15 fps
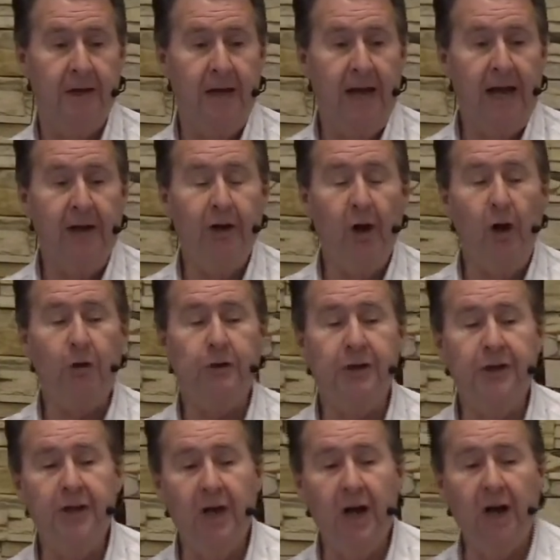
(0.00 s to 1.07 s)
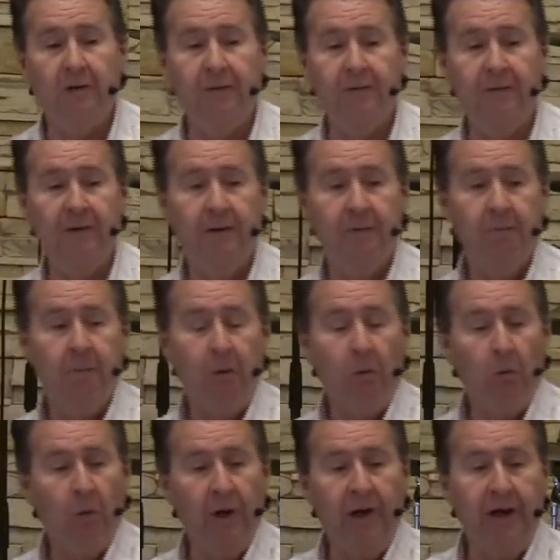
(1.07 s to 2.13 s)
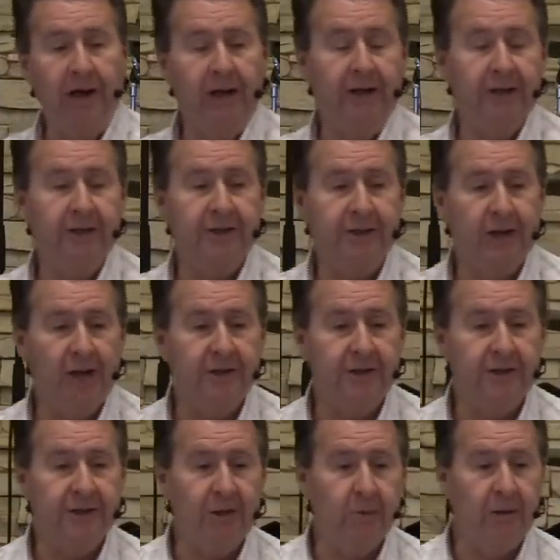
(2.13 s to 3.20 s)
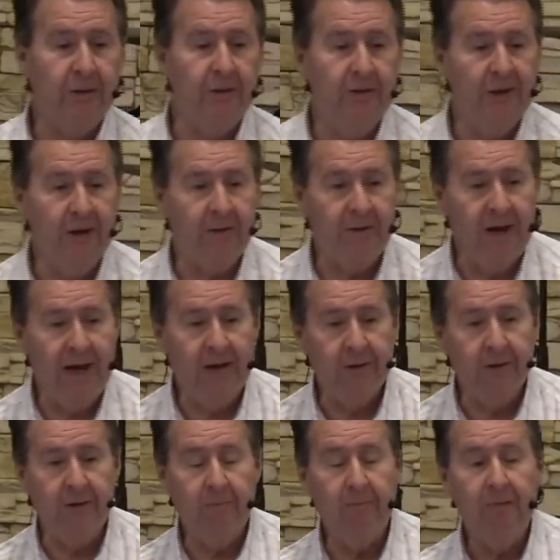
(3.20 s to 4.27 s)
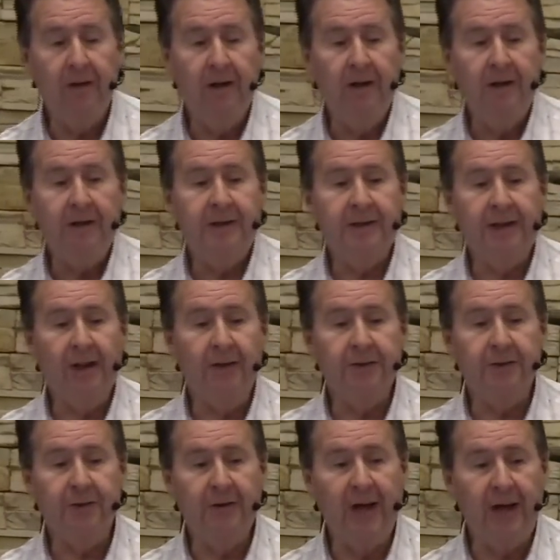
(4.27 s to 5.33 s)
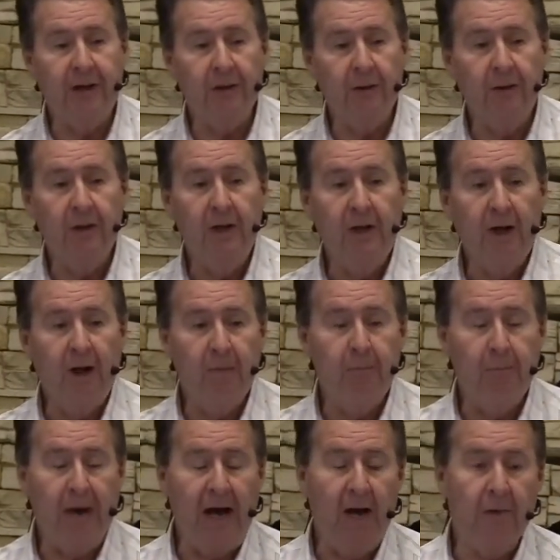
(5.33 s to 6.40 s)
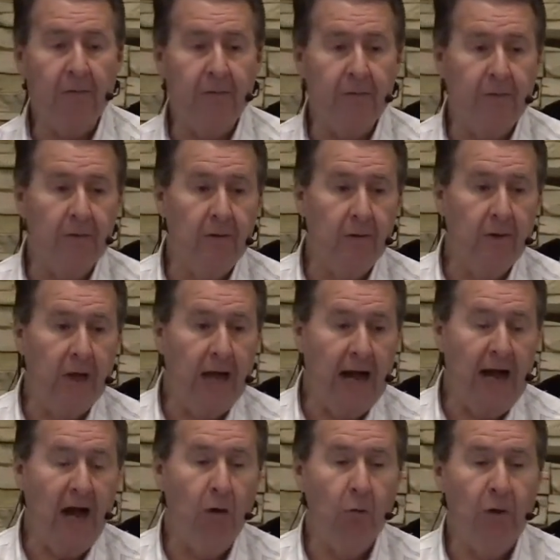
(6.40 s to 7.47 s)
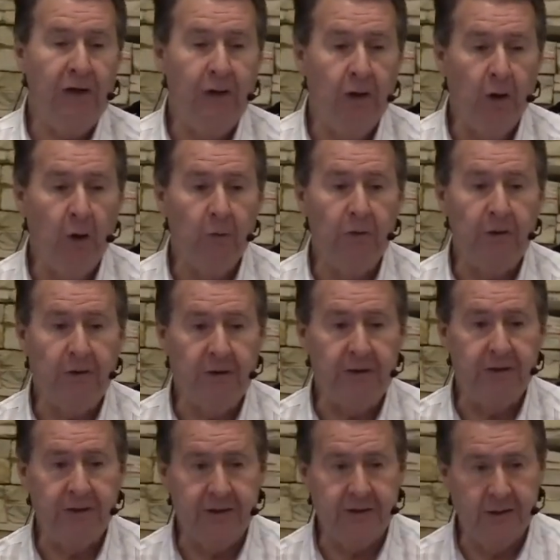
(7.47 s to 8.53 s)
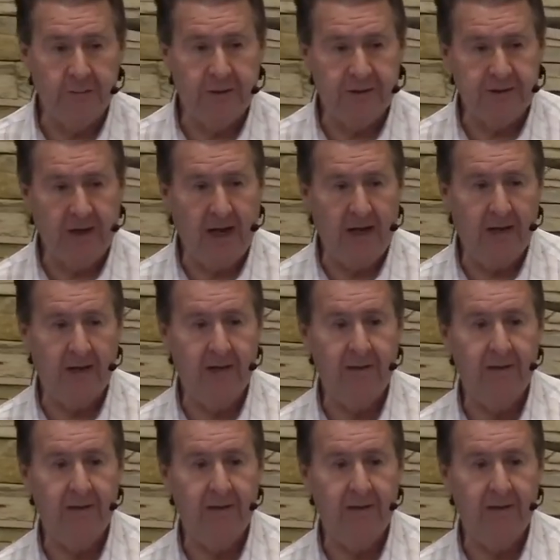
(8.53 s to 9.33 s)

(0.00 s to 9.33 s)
and knows enough when he discusses it with Nathanael, tells Nathanael about how we know that this is the Messiah,